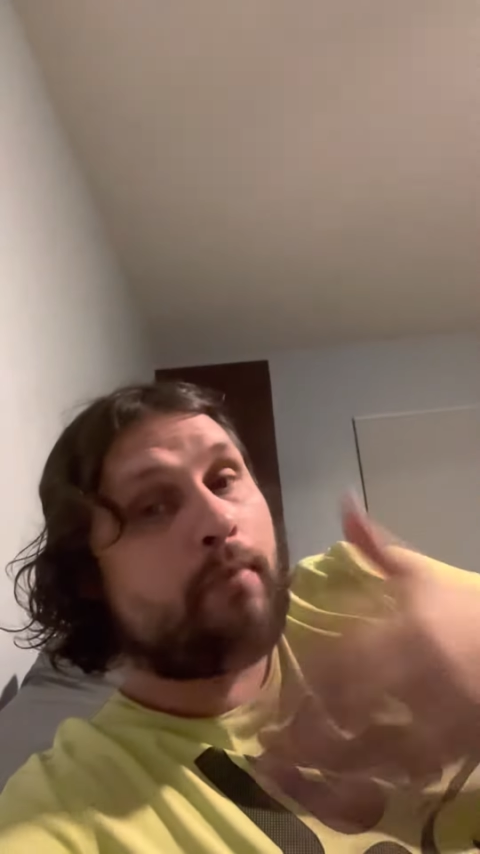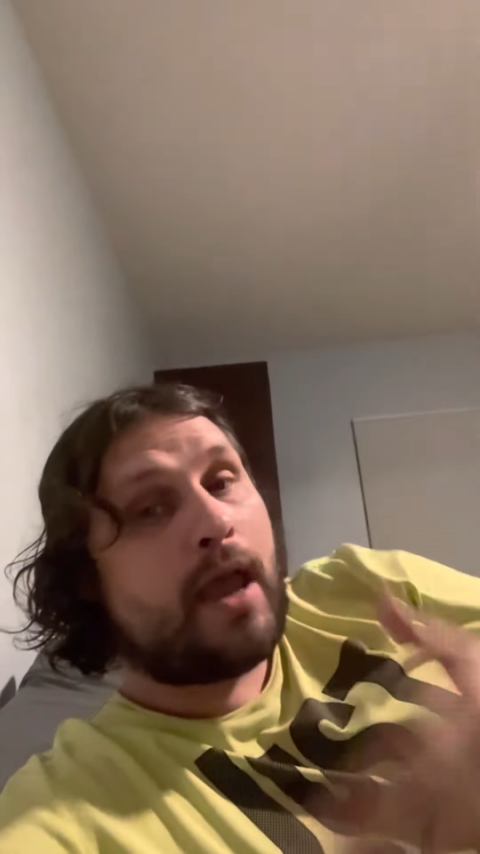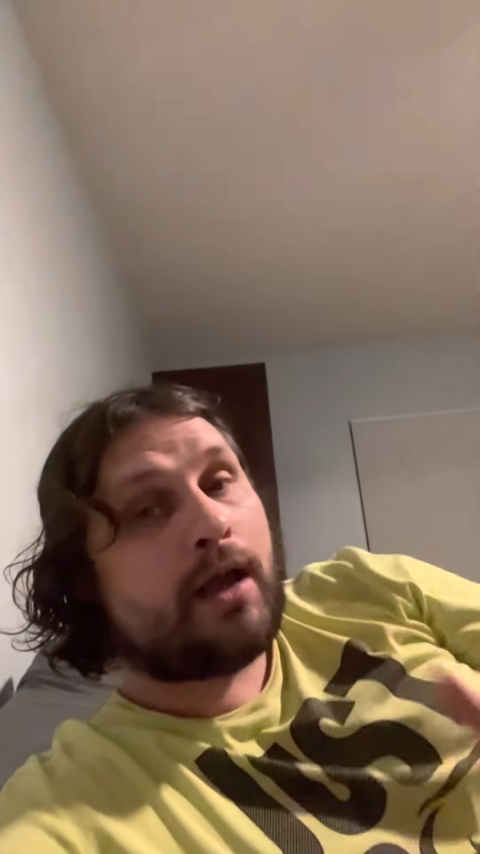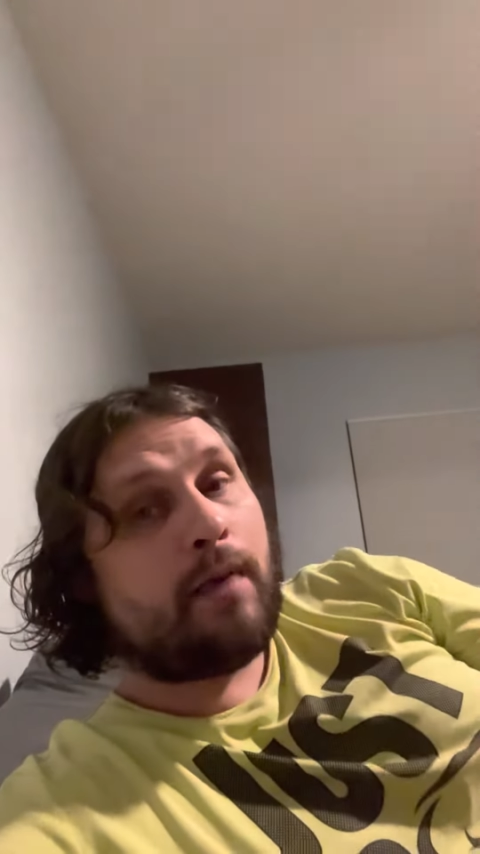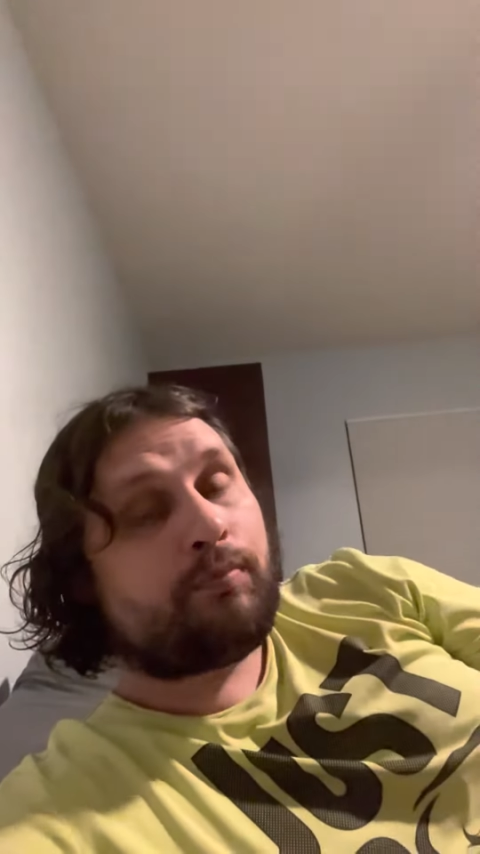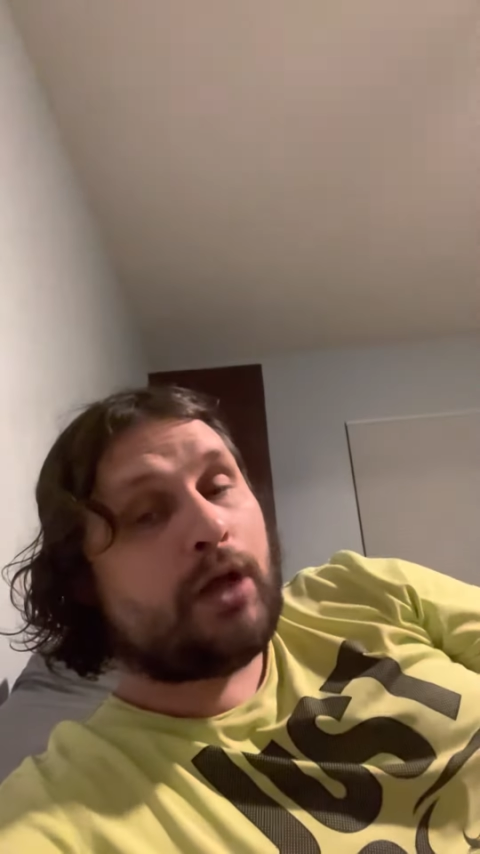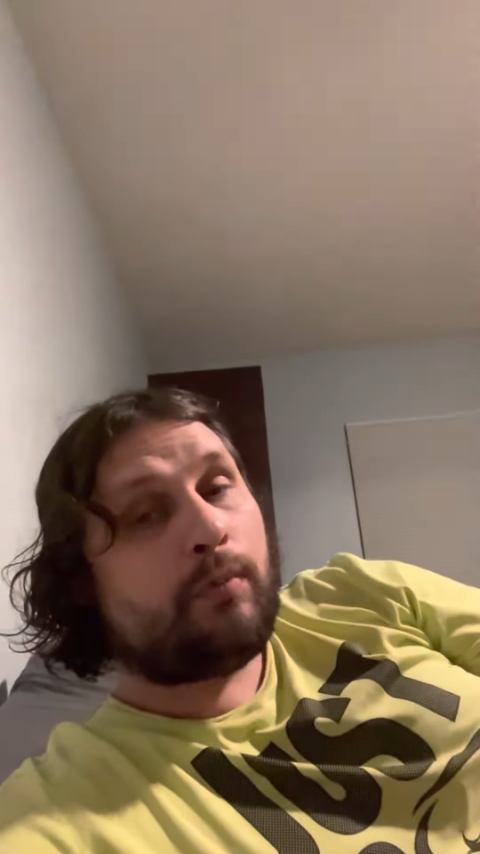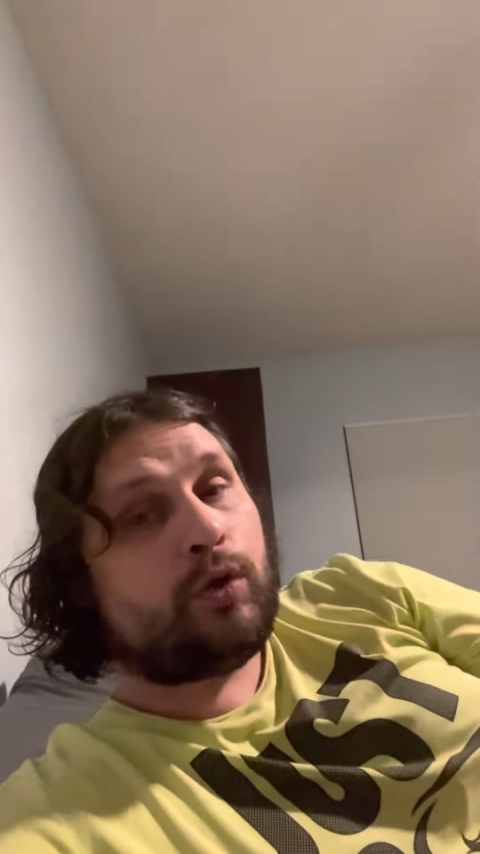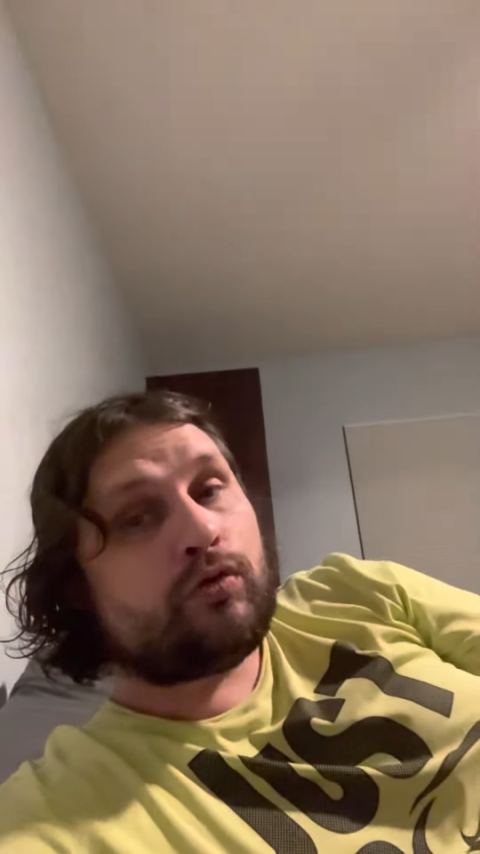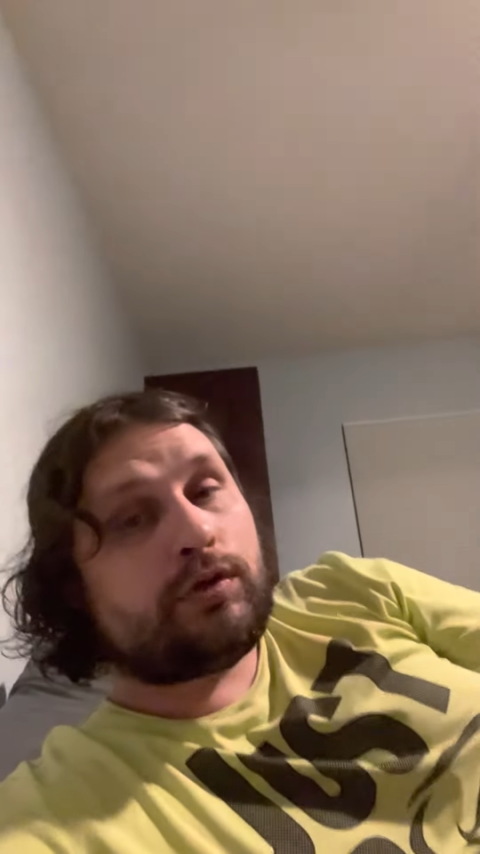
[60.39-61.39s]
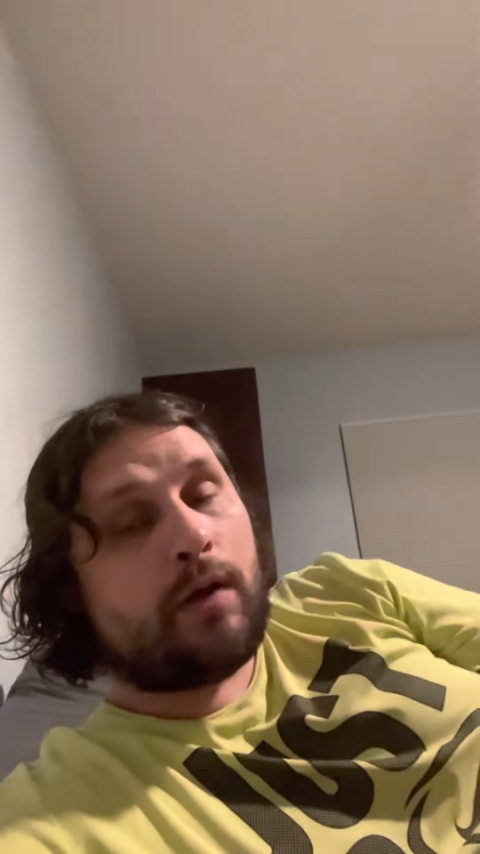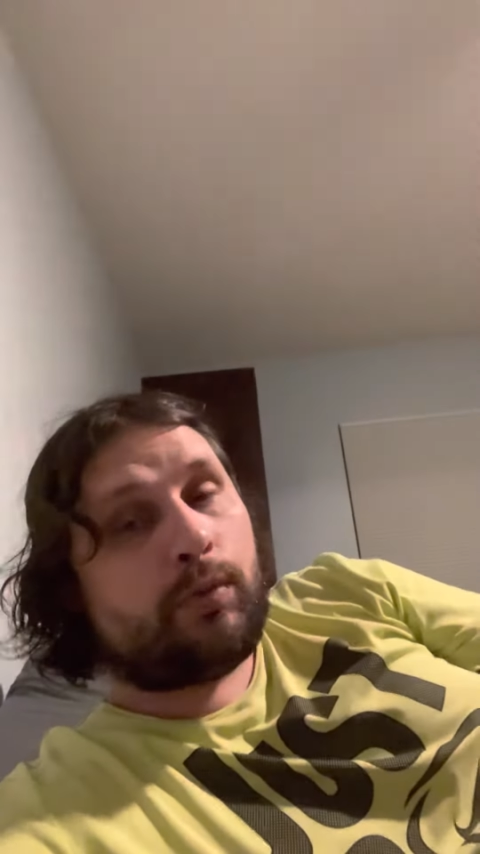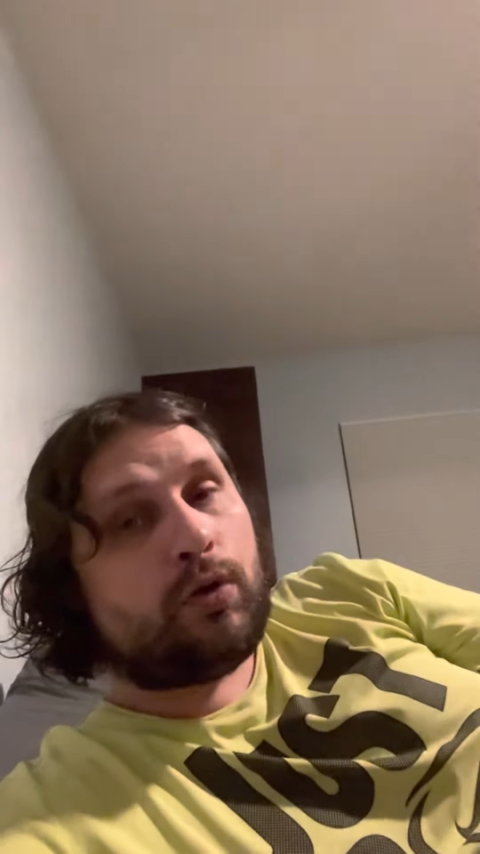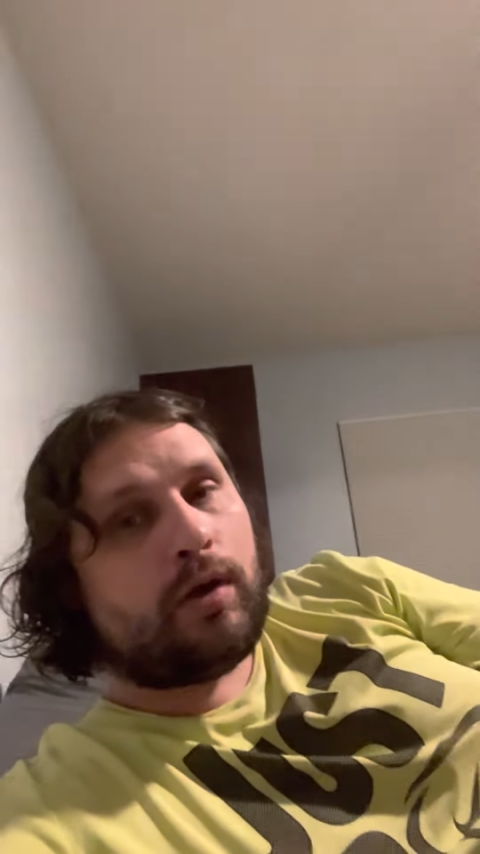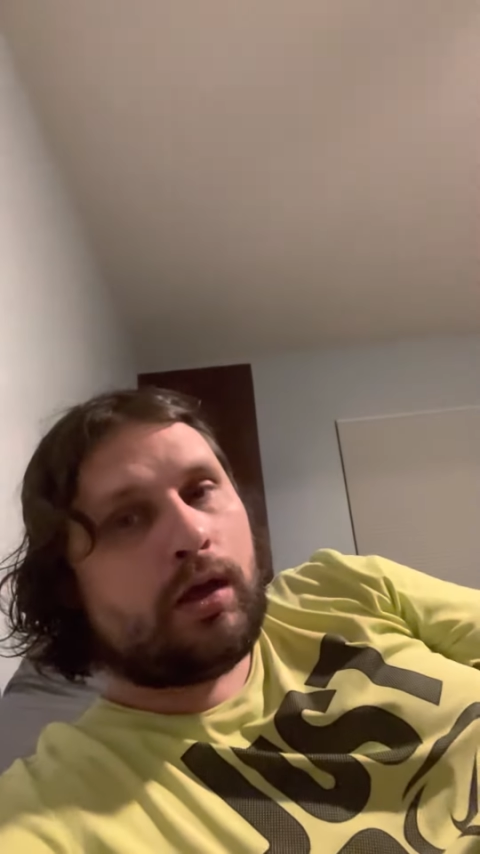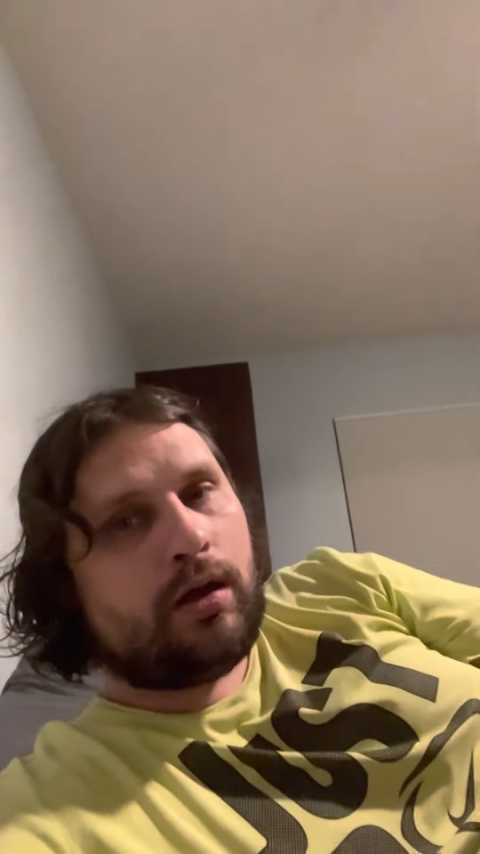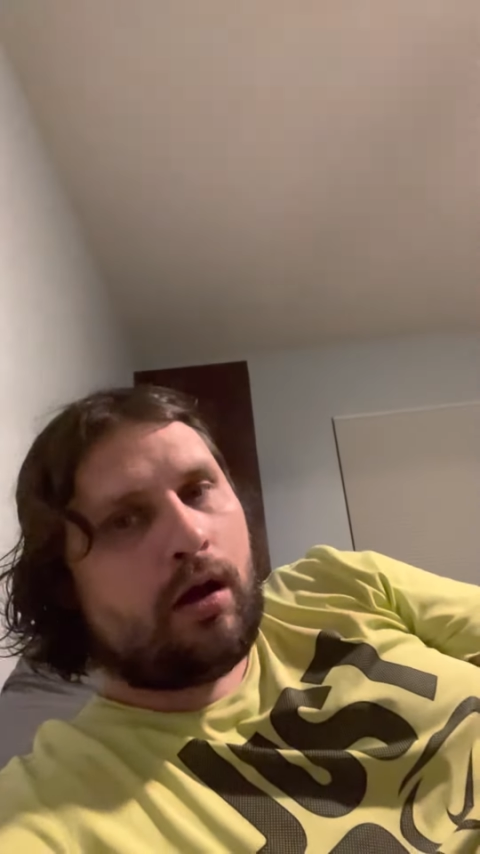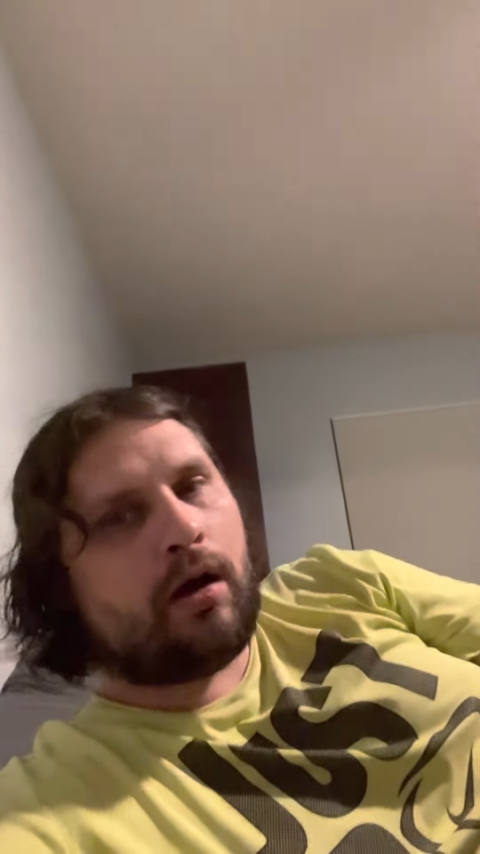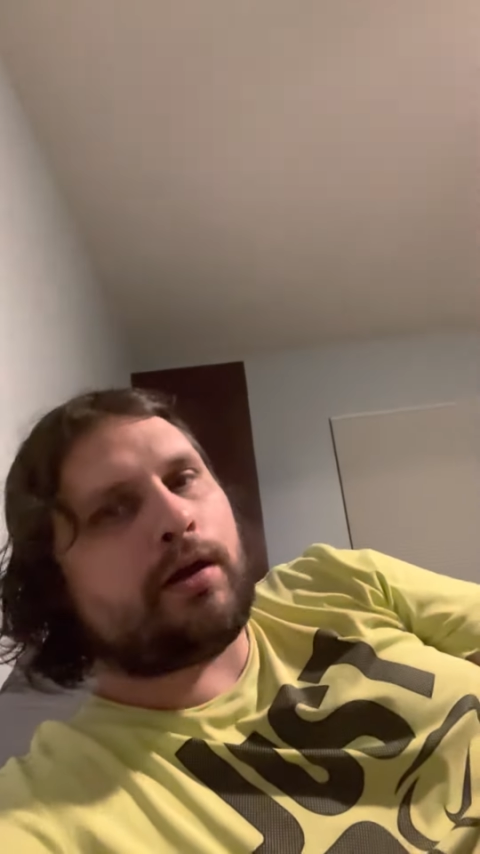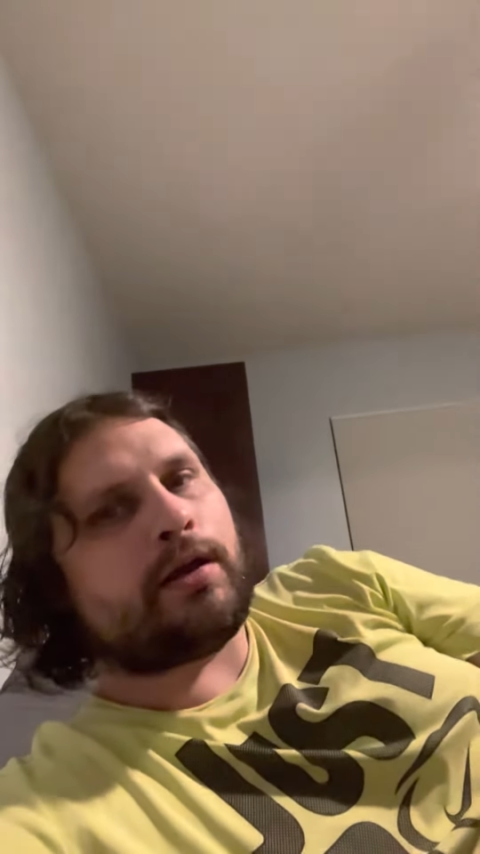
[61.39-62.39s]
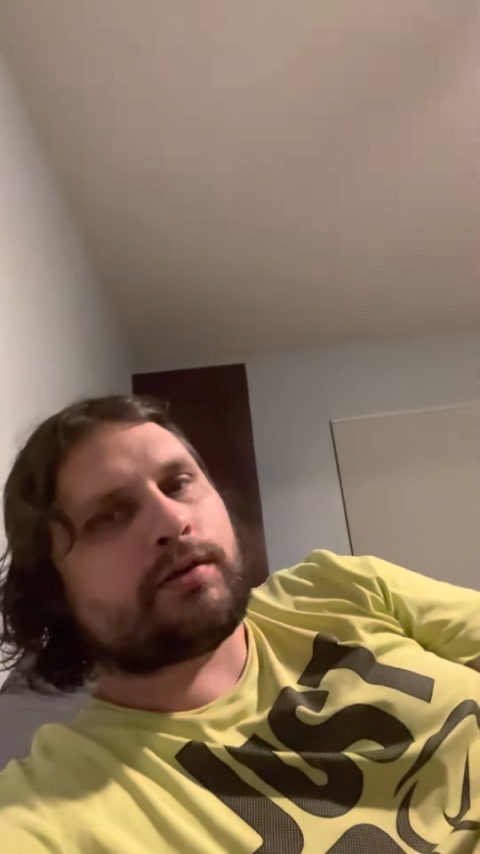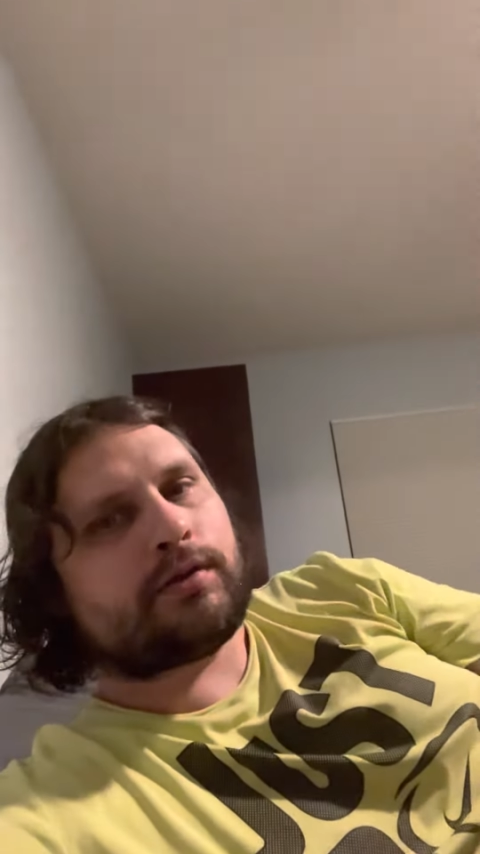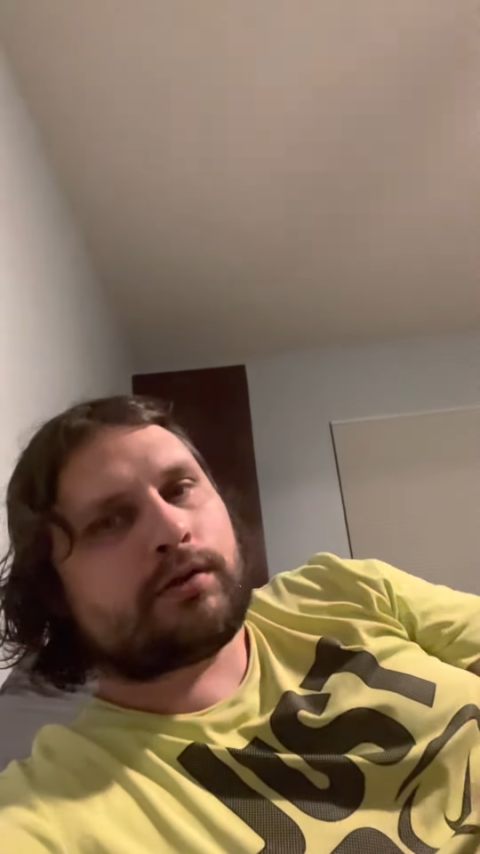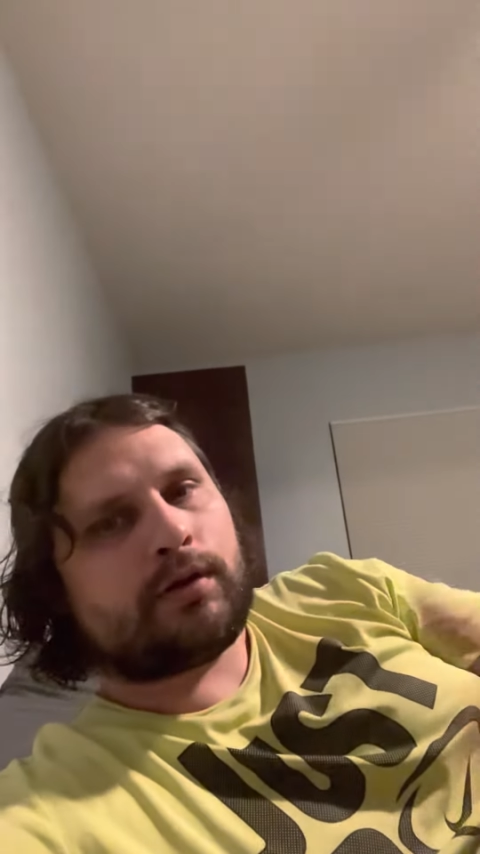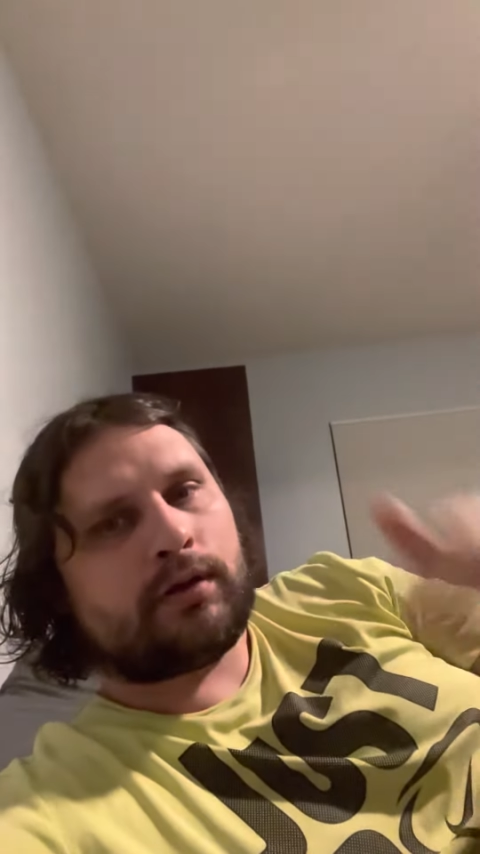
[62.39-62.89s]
makeup WWE artist.